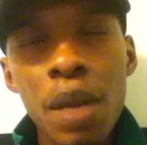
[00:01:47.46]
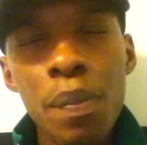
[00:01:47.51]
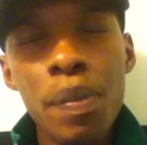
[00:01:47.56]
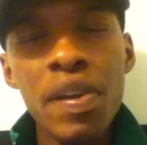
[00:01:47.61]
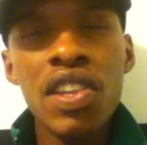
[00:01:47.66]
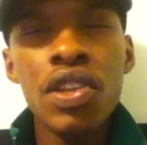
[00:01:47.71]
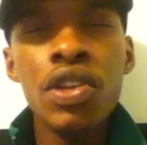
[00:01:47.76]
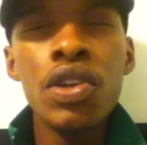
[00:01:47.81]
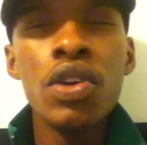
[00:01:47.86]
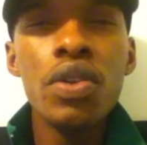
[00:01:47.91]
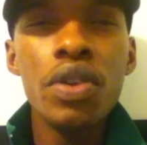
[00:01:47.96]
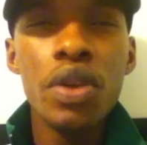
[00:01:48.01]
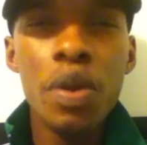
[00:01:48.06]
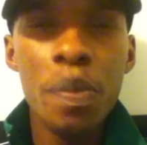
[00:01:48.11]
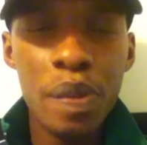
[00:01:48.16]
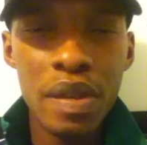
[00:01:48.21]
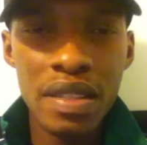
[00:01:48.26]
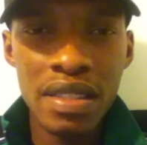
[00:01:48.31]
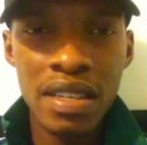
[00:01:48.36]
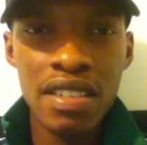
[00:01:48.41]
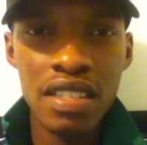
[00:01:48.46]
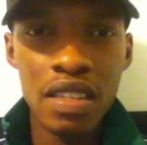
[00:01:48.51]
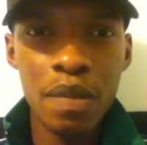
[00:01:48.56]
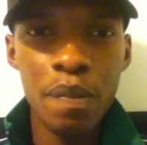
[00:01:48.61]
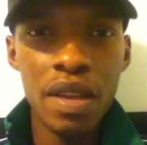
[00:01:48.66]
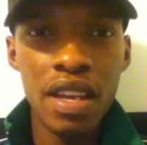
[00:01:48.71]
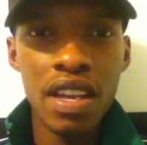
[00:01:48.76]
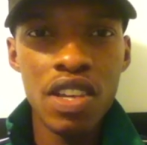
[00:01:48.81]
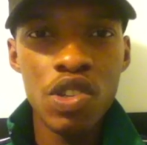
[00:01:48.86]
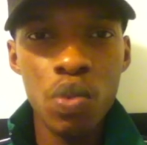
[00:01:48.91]
peculiar position,
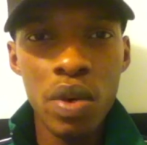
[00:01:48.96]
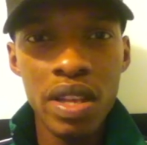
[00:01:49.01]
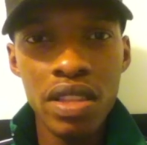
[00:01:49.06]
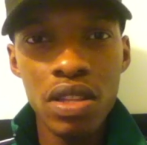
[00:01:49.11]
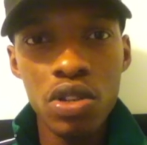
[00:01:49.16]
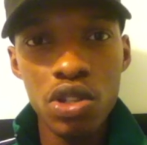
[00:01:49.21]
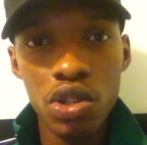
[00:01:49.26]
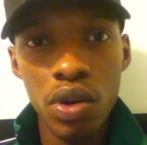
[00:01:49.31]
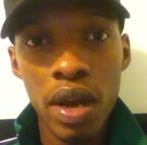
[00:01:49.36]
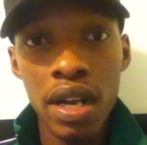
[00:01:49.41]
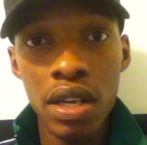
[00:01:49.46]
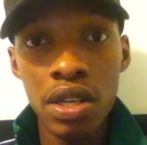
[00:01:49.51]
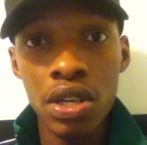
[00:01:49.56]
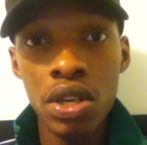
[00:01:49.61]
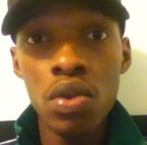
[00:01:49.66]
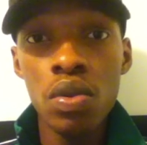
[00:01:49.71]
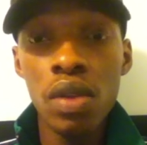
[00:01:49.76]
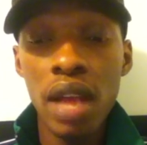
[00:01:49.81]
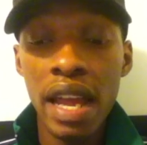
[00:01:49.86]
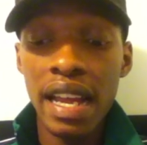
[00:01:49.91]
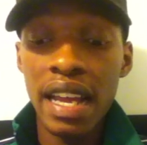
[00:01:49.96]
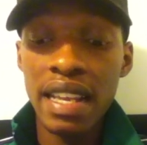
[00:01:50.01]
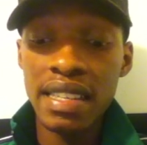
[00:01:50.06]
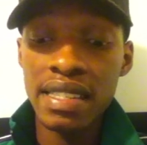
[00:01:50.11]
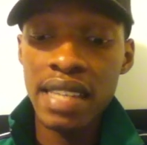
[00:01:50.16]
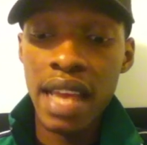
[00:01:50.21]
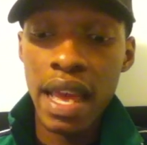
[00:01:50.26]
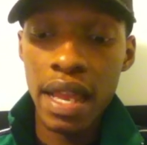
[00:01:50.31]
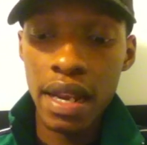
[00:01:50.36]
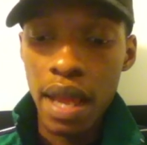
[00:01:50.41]
because what they're trying to do, like I
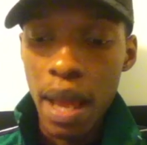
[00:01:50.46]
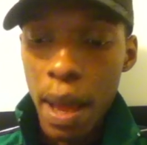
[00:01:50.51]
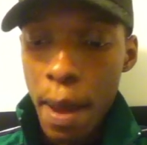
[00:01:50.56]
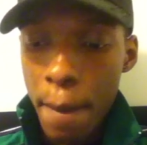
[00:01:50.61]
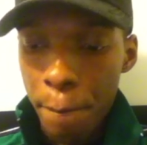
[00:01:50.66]
said,